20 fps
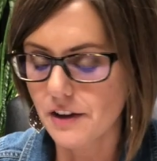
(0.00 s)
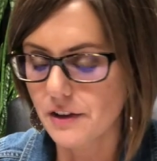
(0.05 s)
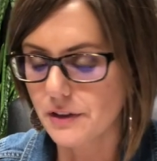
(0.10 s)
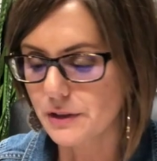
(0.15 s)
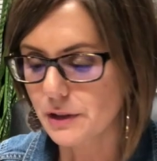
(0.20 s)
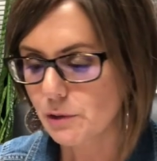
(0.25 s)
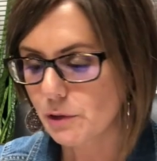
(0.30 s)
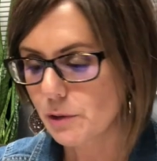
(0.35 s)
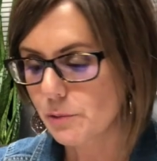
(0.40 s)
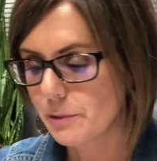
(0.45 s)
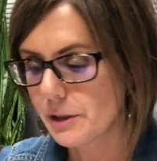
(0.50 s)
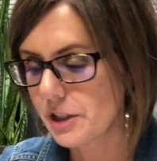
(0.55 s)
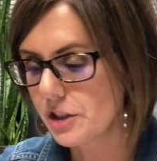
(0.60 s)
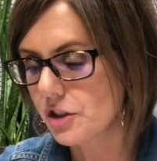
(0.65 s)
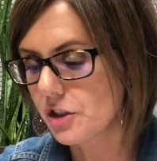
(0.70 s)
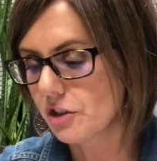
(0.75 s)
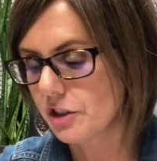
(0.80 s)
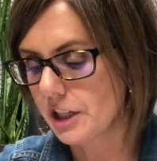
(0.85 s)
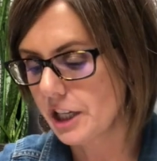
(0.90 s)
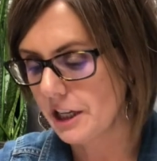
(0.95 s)
So
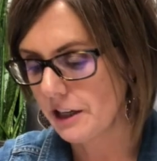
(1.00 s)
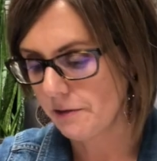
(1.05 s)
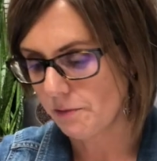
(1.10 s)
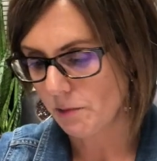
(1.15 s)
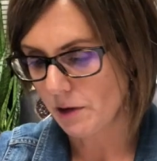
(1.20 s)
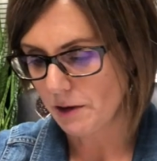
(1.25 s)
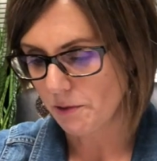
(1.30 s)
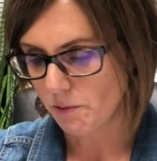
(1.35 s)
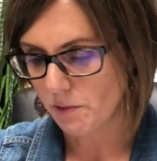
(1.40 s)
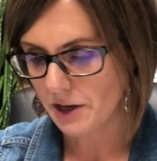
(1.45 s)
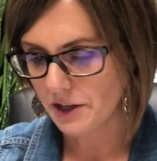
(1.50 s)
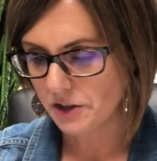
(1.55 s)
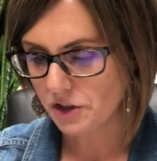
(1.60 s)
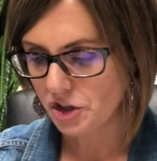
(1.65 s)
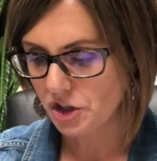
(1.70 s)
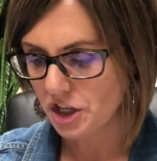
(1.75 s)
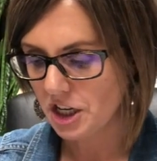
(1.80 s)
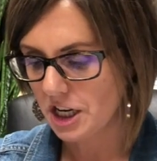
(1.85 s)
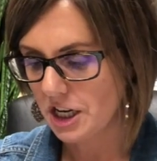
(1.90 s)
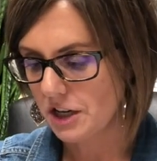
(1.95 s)
originally, what was
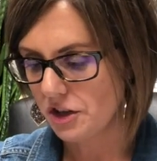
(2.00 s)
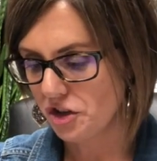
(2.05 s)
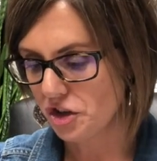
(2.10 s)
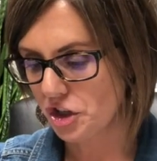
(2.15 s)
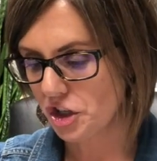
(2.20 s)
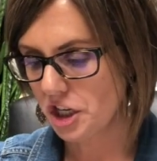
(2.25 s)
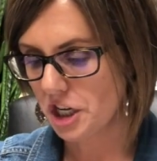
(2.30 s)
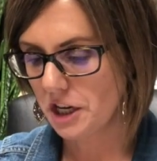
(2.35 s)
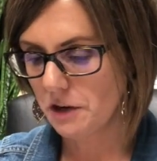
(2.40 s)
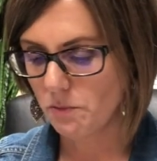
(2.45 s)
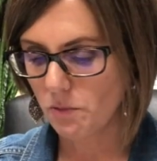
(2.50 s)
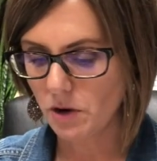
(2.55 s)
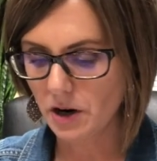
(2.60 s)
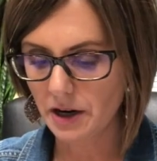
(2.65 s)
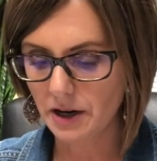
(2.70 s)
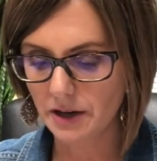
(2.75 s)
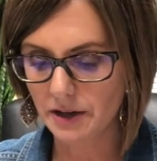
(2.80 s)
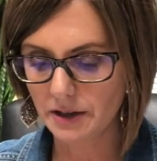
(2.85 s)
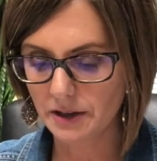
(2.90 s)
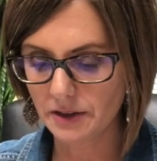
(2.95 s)
she? She
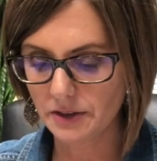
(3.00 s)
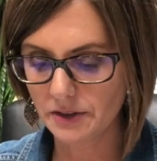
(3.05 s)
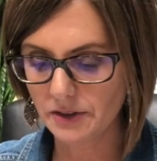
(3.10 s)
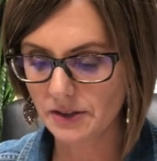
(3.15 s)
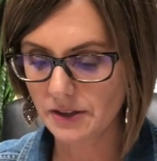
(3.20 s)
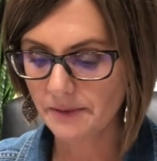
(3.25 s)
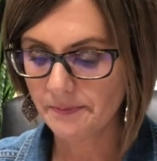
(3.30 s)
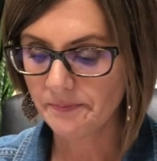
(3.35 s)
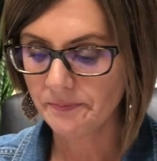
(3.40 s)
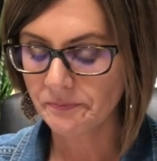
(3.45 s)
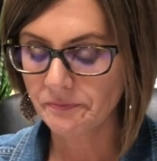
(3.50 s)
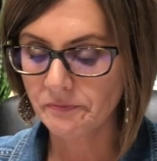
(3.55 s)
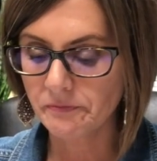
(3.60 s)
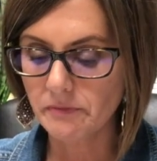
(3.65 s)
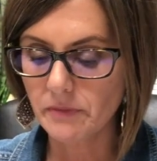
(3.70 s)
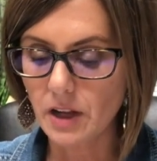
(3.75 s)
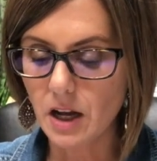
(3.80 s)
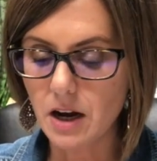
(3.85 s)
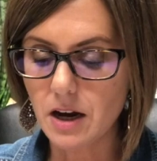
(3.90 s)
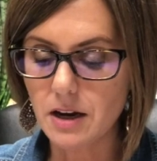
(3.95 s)
was
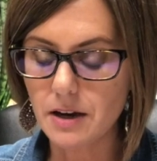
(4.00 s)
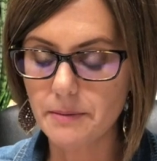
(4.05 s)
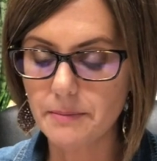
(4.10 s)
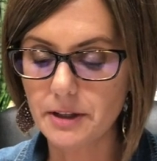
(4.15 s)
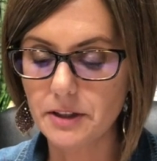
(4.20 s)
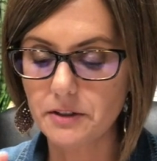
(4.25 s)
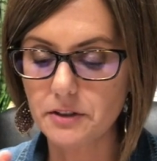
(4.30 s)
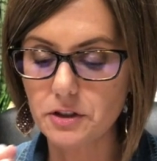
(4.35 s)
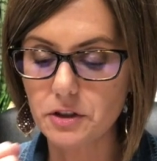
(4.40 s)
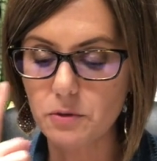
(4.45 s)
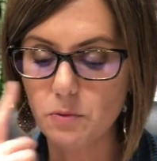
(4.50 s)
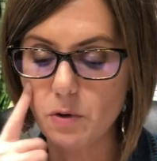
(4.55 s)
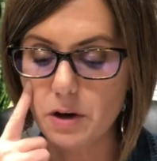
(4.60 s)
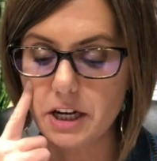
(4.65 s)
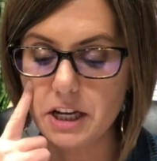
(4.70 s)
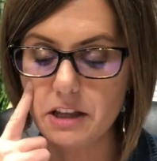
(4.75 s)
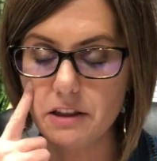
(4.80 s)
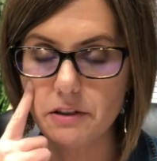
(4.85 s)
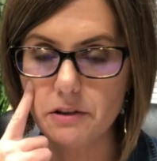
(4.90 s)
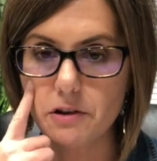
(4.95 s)
um,
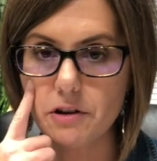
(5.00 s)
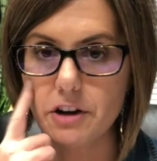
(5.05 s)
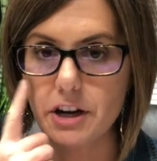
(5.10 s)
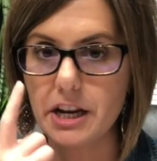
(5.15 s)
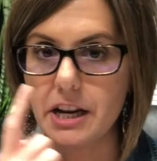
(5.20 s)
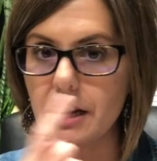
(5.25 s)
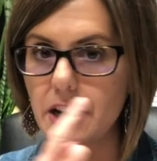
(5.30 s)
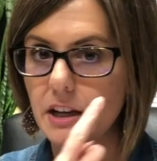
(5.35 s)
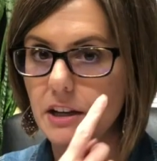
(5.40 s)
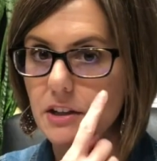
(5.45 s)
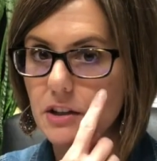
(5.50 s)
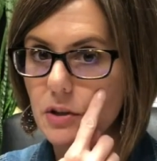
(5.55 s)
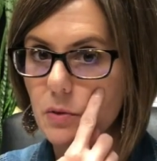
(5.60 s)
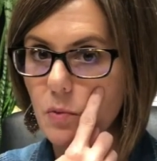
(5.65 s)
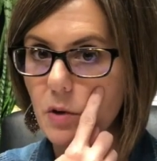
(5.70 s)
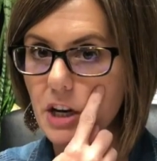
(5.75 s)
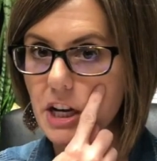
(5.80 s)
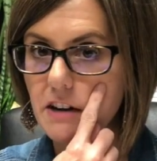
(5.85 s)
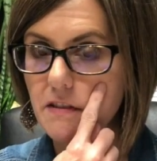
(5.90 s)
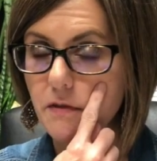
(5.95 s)
2030 and
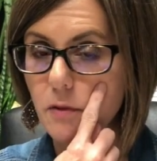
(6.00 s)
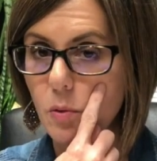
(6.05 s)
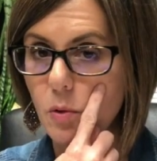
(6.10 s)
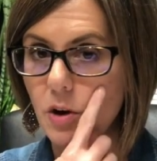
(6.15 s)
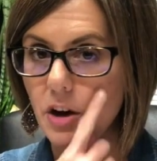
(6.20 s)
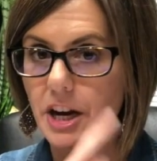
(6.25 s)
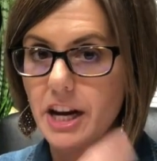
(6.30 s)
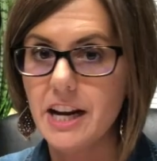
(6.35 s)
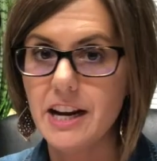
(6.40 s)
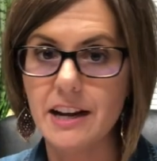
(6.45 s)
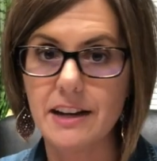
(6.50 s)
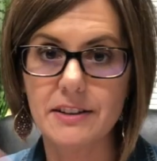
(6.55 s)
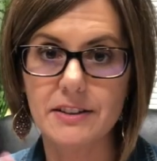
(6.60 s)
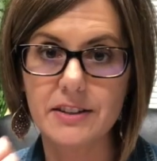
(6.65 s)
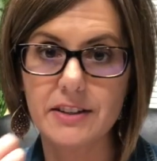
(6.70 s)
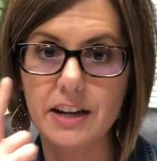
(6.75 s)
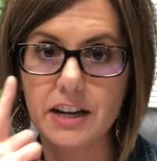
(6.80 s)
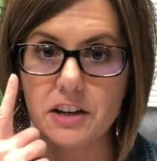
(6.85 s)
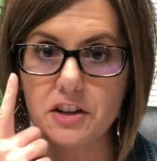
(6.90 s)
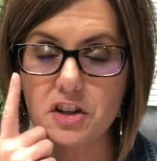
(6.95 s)
2040, and
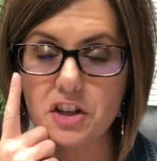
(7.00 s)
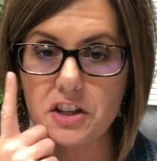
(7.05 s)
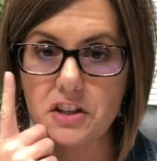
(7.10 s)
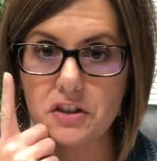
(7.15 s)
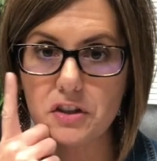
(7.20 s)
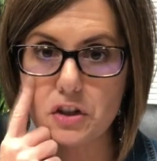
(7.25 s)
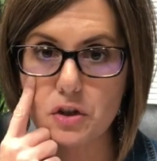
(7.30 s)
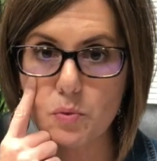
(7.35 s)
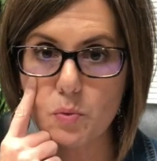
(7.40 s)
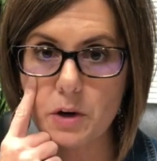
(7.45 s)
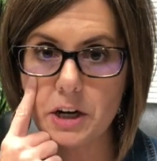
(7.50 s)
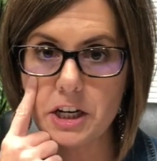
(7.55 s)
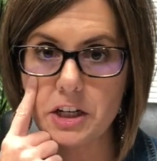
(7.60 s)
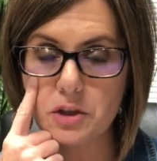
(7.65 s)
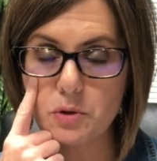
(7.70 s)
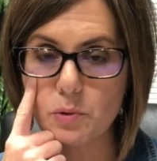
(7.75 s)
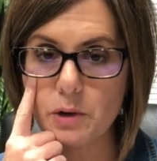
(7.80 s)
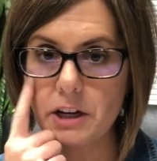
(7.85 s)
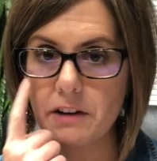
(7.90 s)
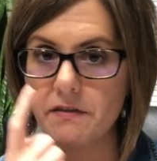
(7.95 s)
today she's
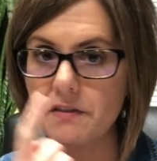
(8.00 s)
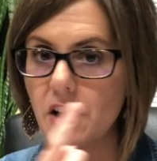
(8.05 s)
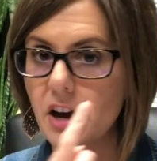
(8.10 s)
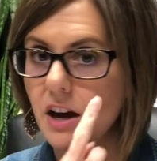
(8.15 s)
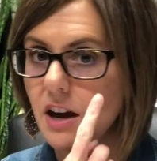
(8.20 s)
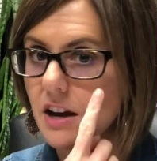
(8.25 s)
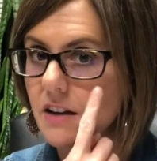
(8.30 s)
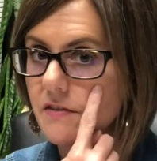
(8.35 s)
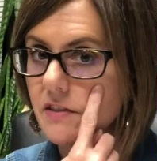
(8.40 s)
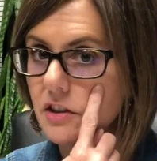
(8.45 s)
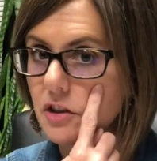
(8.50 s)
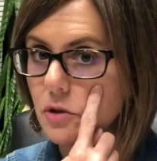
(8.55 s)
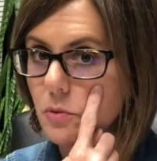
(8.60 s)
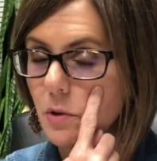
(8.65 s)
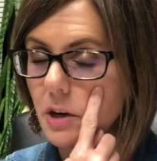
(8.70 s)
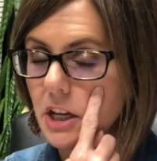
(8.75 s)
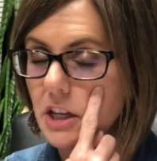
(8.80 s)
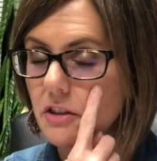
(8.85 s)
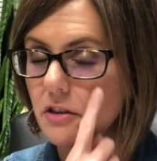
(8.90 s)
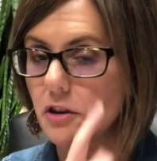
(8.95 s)
2025 and
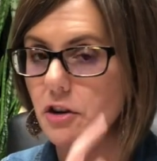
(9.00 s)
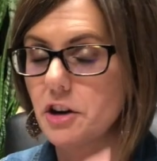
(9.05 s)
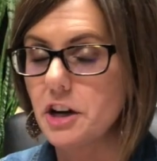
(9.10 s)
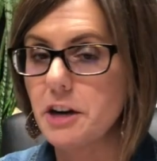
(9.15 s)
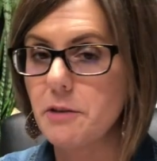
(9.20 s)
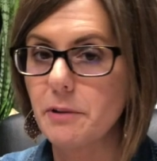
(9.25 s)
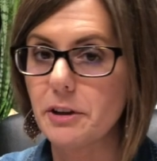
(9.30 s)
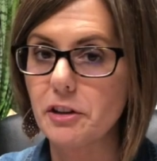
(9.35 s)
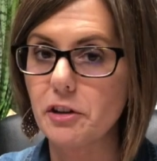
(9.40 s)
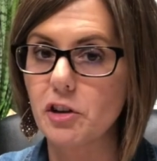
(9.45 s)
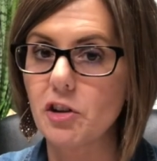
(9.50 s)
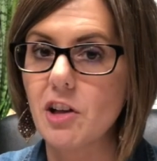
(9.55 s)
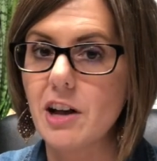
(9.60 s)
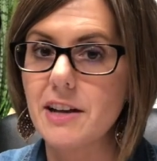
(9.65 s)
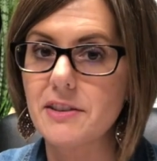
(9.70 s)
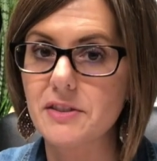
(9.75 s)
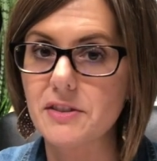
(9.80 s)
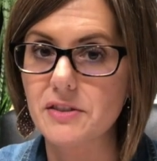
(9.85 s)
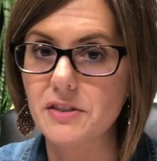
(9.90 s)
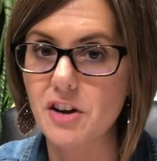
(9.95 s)
2030 with her
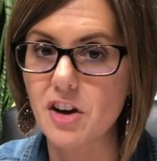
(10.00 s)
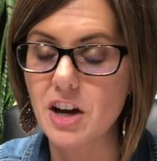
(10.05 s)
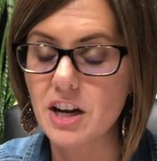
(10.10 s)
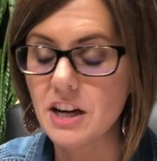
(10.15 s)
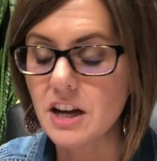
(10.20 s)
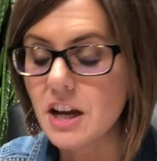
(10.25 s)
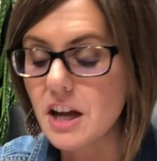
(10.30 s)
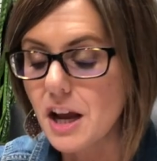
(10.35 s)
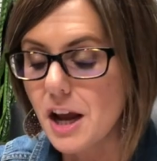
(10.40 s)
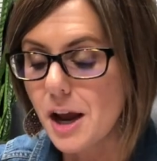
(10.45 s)
glasses on.